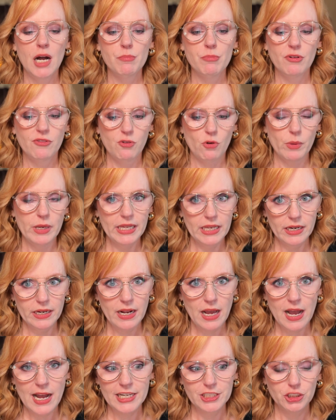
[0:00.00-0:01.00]
before we get
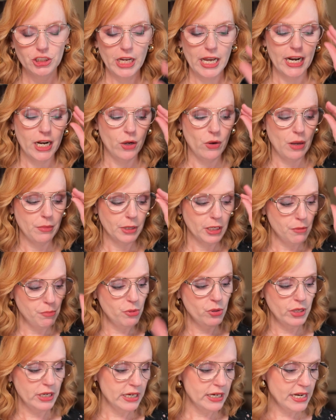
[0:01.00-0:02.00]
into eyeshadow, I'm going
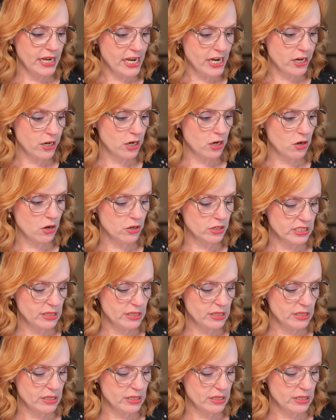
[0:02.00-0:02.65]
to put in here